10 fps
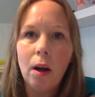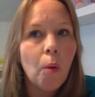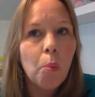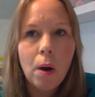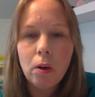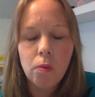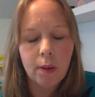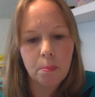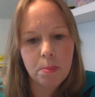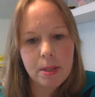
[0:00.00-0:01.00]
a one-off
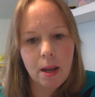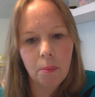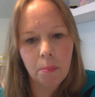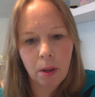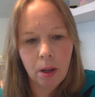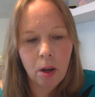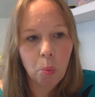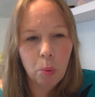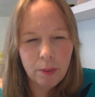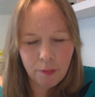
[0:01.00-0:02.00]
lump sum,
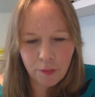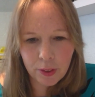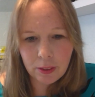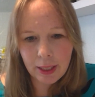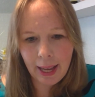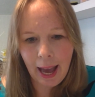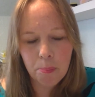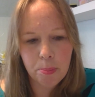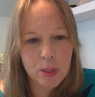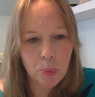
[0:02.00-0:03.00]
would fill the
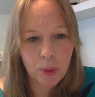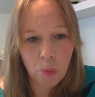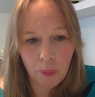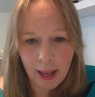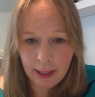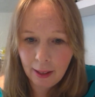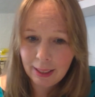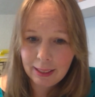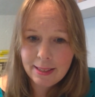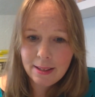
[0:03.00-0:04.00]
gap between what they're
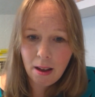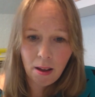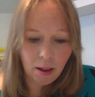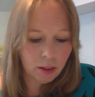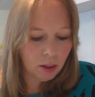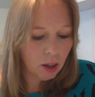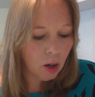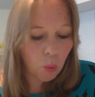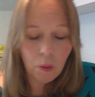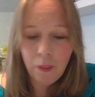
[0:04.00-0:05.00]
likely to earn,
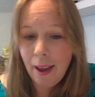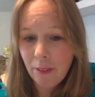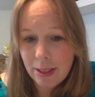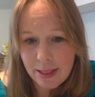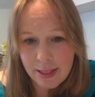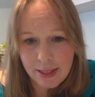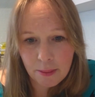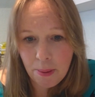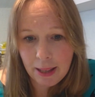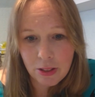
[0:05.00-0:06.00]
what their existing
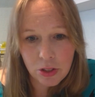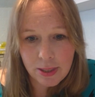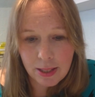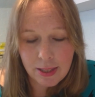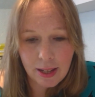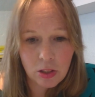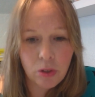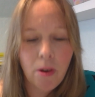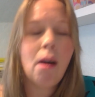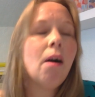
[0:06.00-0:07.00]
pensions, etc.,
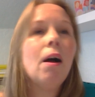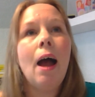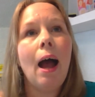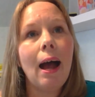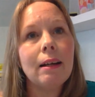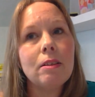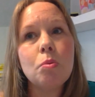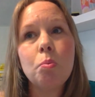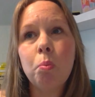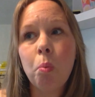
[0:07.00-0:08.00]
are,
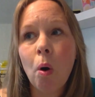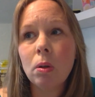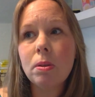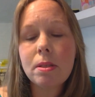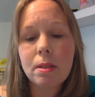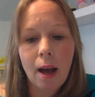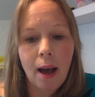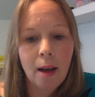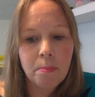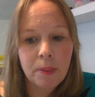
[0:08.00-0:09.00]
and what
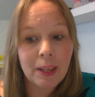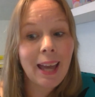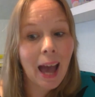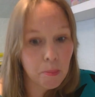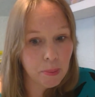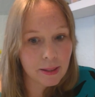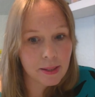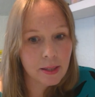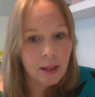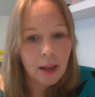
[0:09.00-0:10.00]
the gap
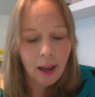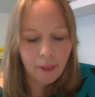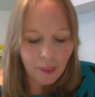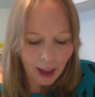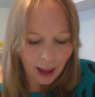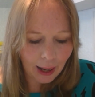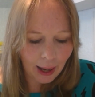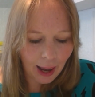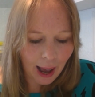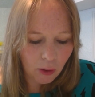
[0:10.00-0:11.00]
is. And that
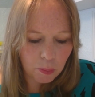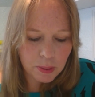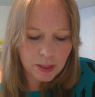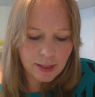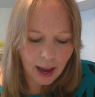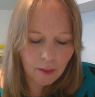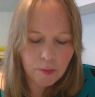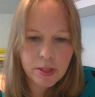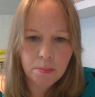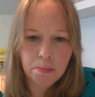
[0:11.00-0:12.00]
helps us have
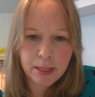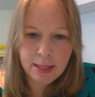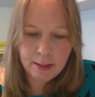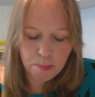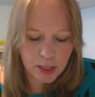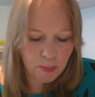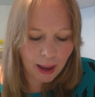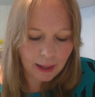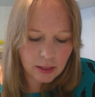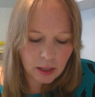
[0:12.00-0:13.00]
some
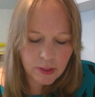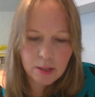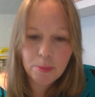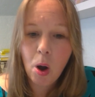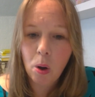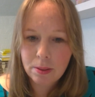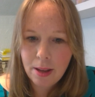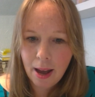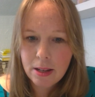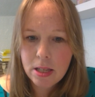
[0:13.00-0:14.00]
perspective and some
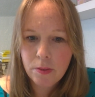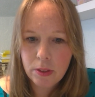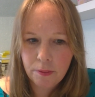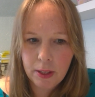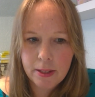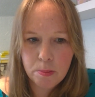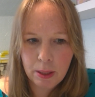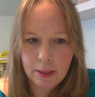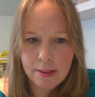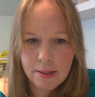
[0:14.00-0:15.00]
context for the figures
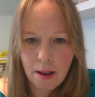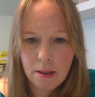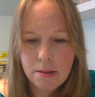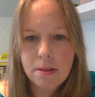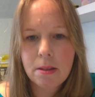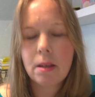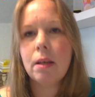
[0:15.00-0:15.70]
being discussed.